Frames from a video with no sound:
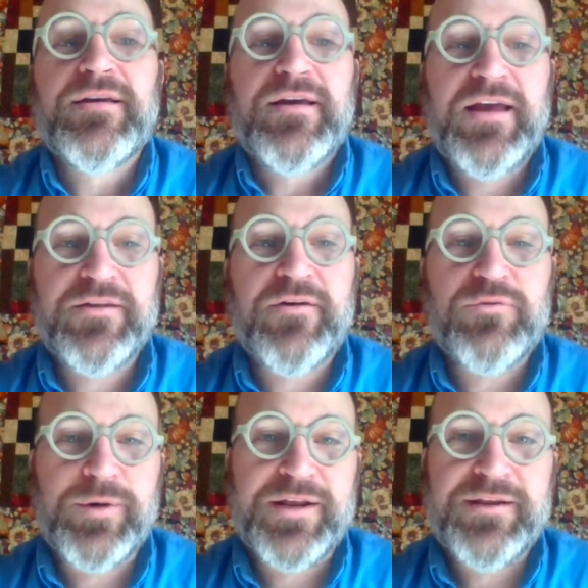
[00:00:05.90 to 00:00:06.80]
Hey there,
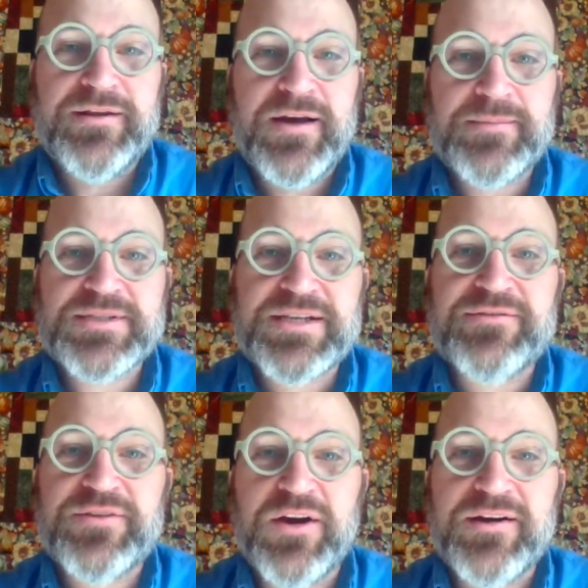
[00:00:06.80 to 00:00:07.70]
everybody. I'm
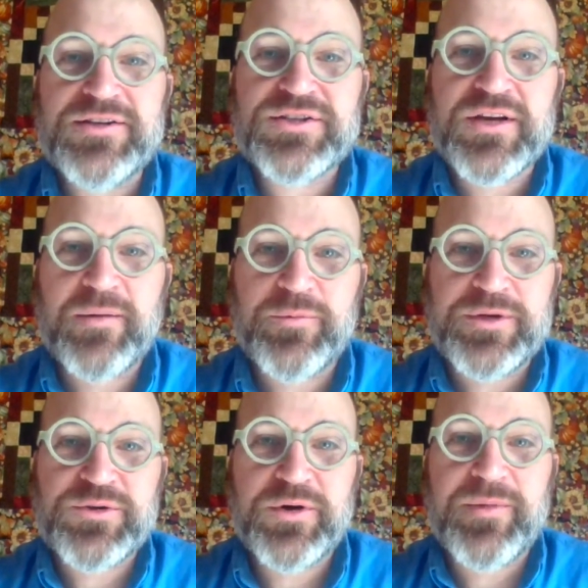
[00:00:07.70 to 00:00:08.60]
Steve Dodge. I'm going to be
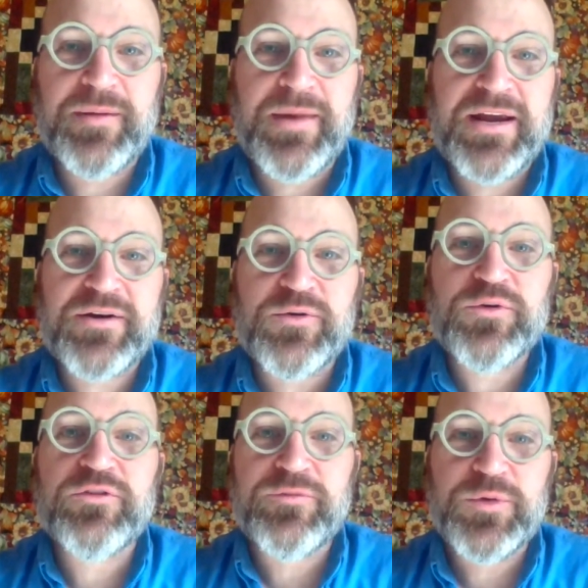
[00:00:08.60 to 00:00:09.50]
joined by Matt
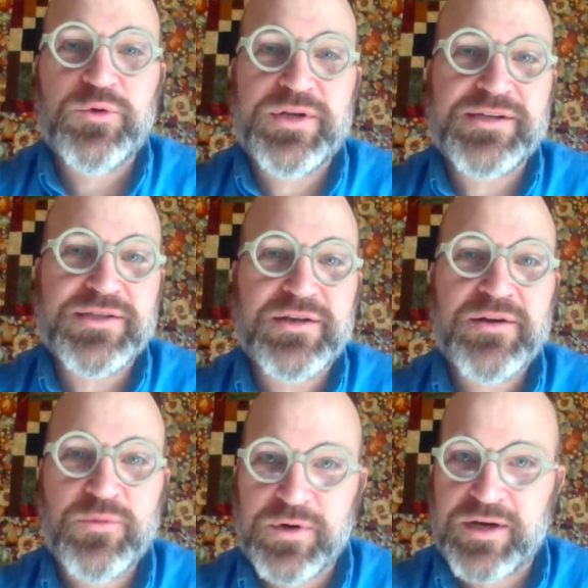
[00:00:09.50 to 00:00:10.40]
Kruger from UDisc.
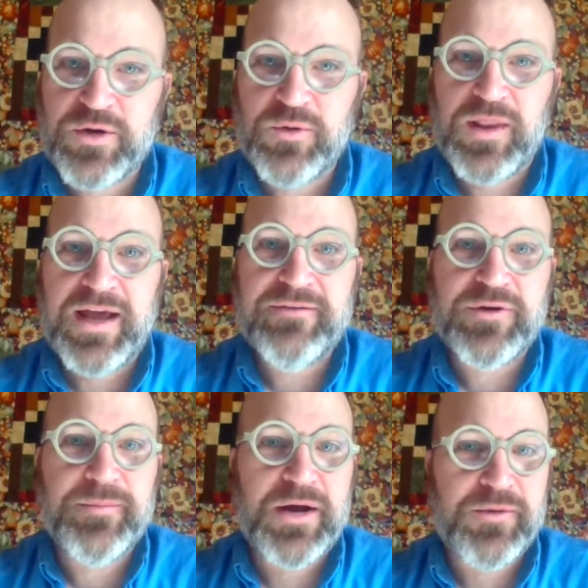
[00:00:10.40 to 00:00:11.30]
We're going to go live in
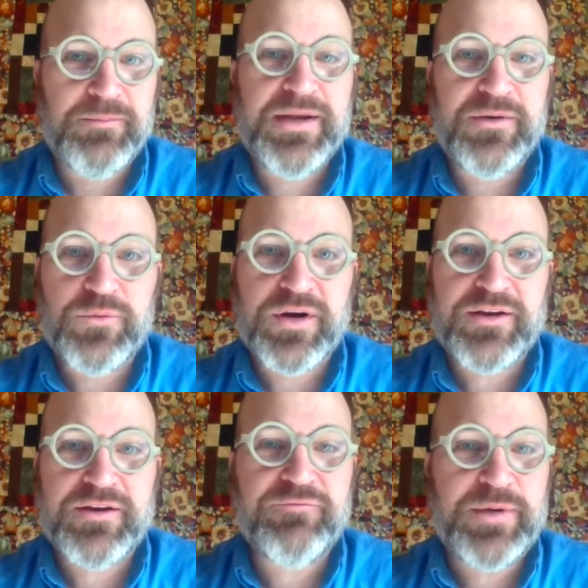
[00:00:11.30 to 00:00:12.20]
about a minute. We're
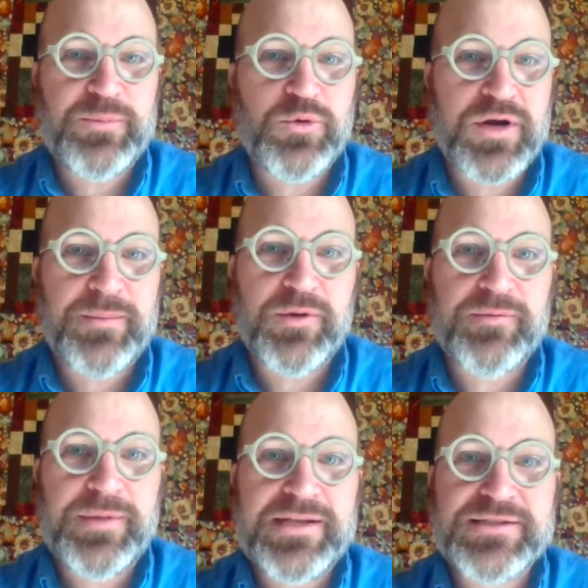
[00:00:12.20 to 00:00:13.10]
going to give people a couple of
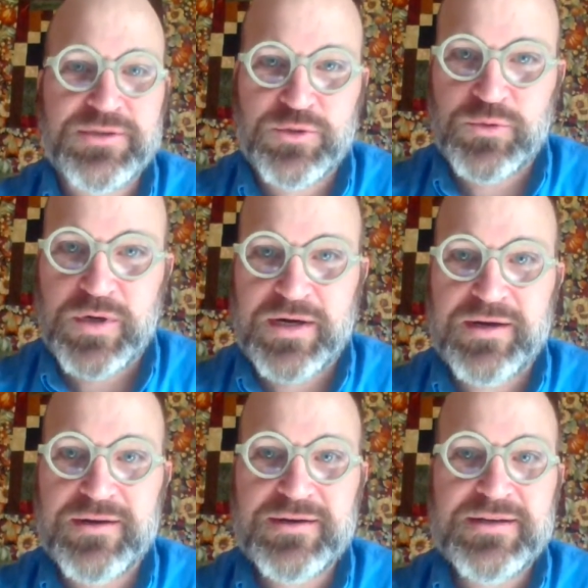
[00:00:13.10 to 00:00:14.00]
minutes
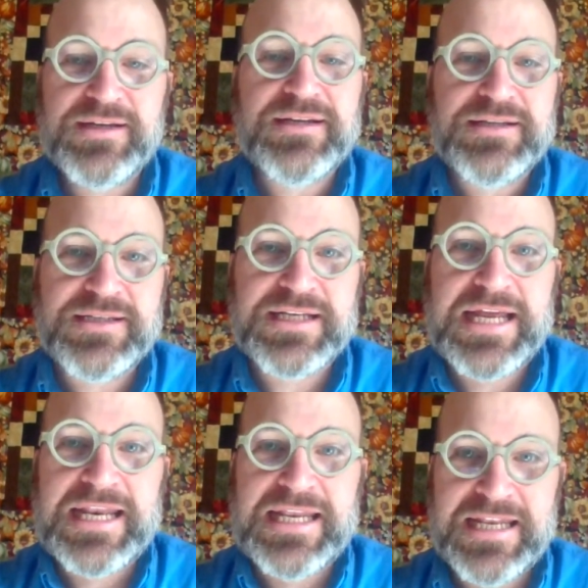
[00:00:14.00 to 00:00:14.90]
to
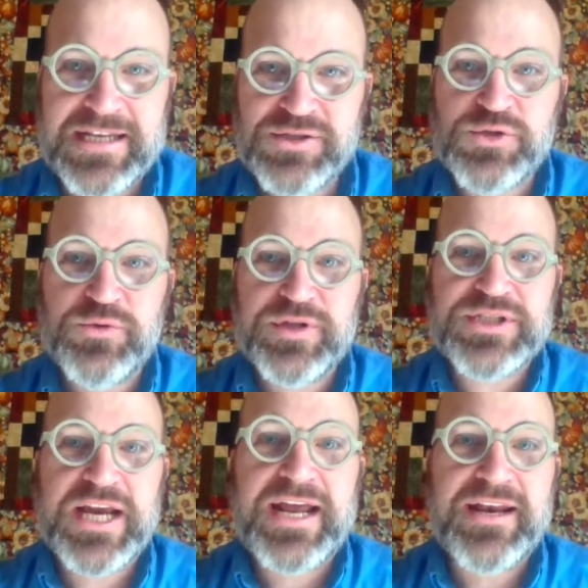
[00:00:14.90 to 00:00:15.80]
get into the
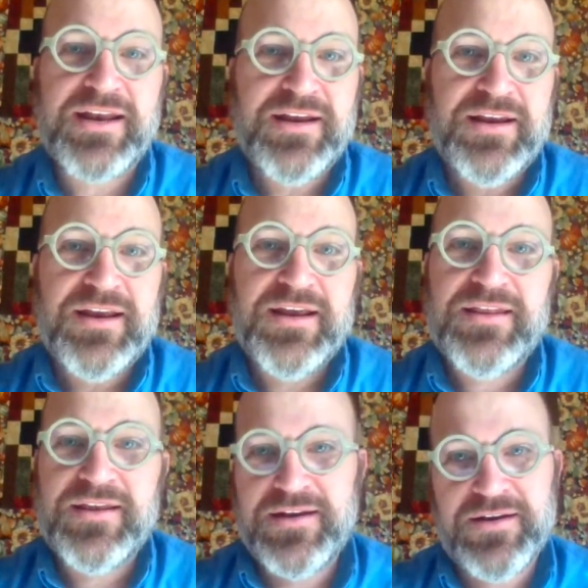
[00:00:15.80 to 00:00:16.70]
chat, and
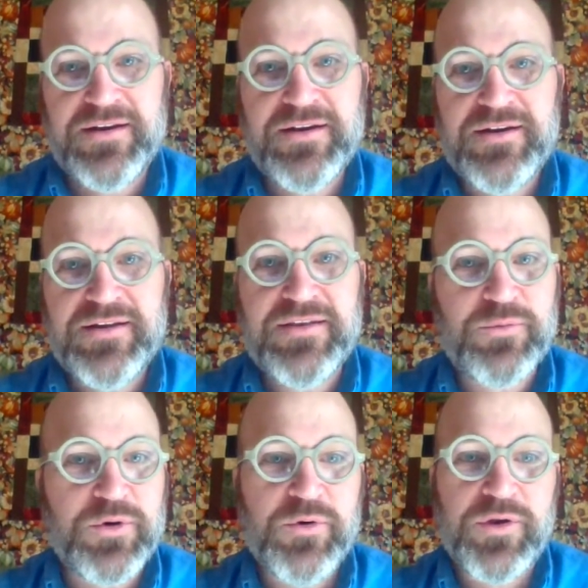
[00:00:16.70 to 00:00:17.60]
then
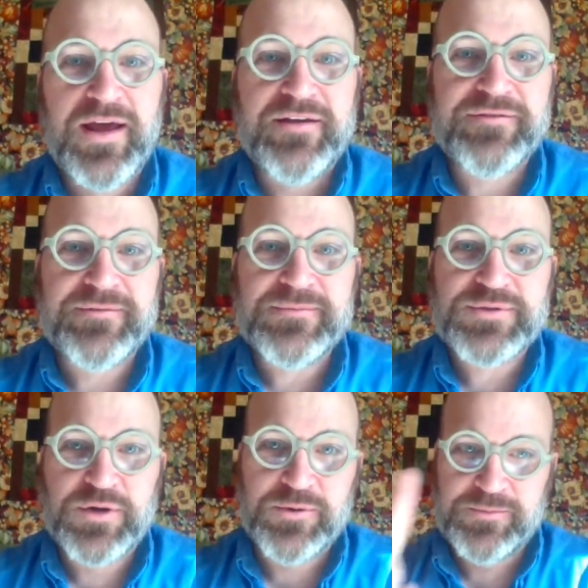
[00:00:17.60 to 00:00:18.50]
we're going live.
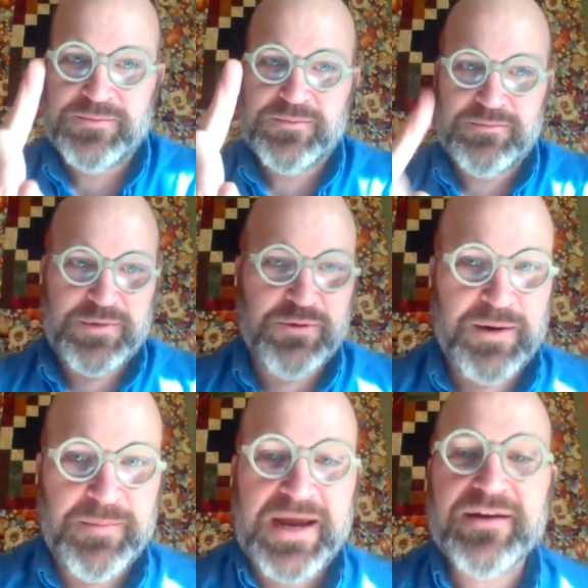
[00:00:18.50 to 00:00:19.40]
So be
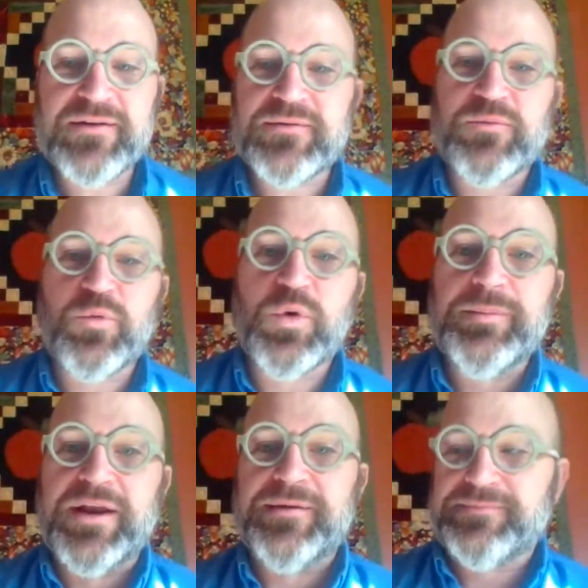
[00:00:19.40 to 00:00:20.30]
right back. 1
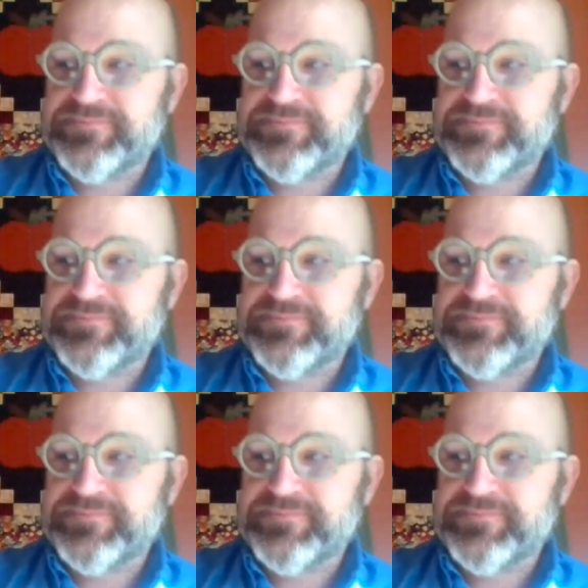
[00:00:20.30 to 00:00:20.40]
minute.